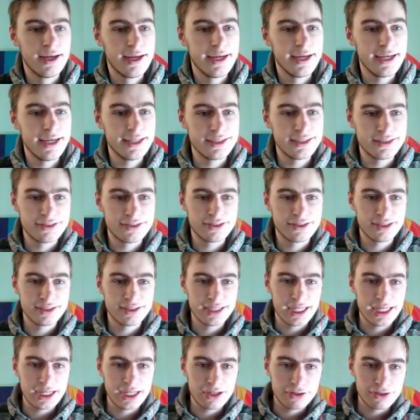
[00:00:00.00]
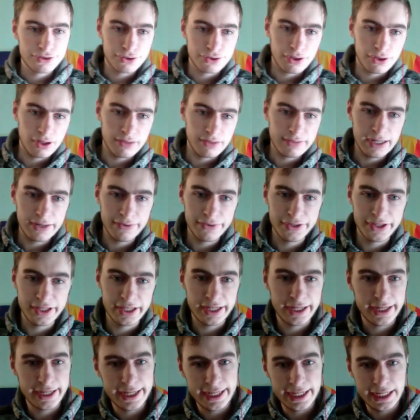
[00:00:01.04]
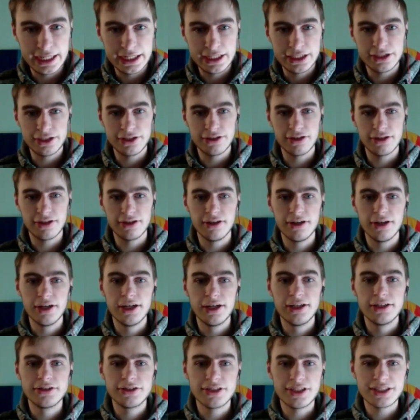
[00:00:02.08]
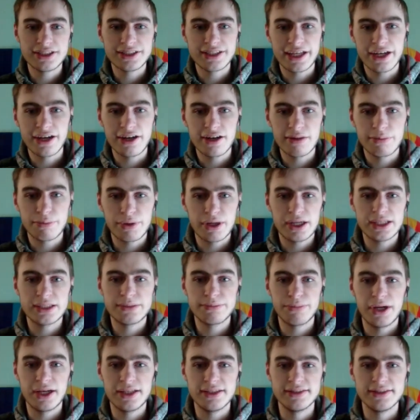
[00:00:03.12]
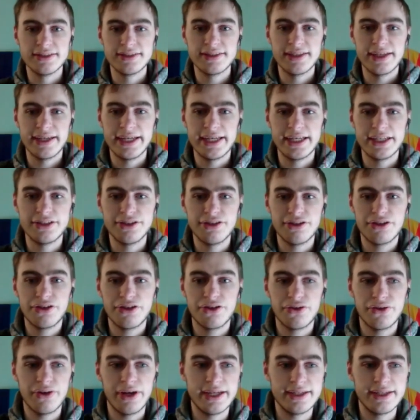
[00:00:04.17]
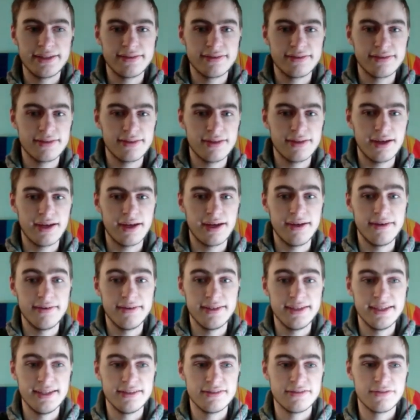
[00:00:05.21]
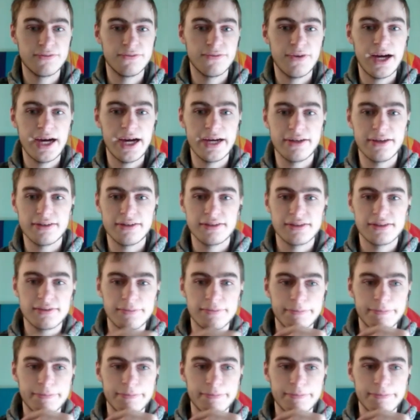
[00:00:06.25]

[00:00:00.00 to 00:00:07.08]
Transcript: it's just taking control of everything and you're just there to press buttons and to create neat files.